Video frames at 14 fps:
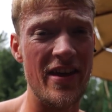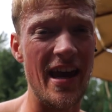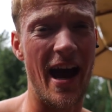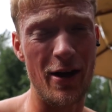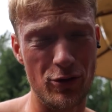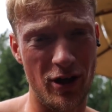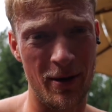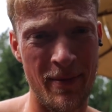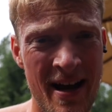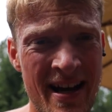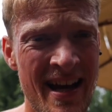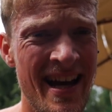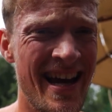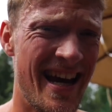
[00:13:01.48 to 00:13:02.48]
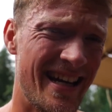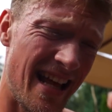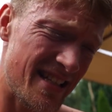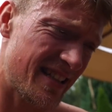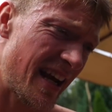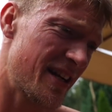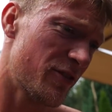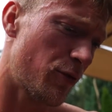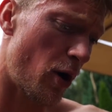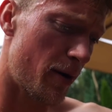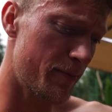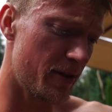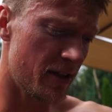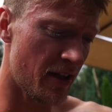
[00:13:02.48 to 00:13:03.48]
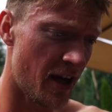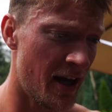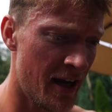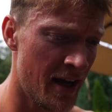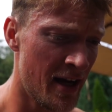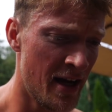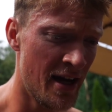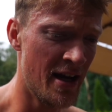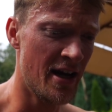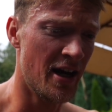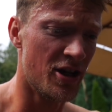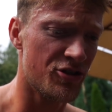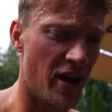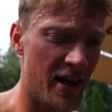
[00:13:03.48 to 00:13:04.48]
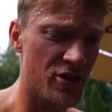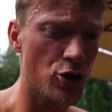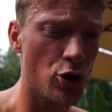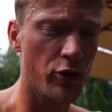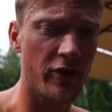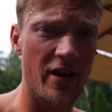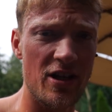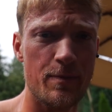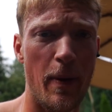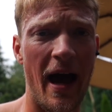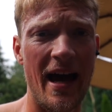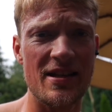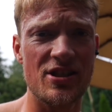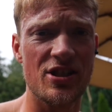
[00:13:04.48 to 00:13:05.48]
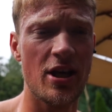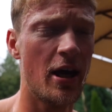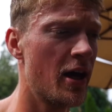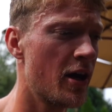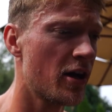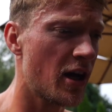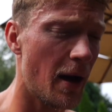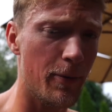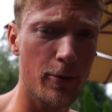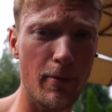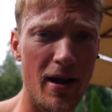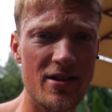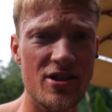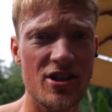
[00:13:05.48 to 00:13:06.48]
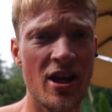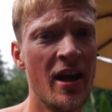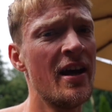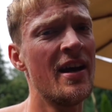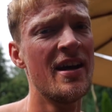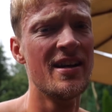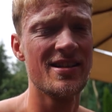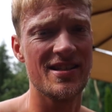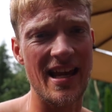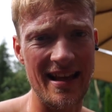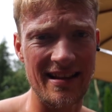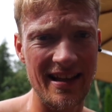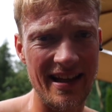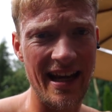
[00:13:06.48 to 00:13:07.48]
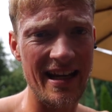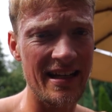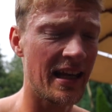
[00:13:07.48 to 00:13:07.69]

the outcome. And that's kind of what I've been trying to do over this past couple months, settling in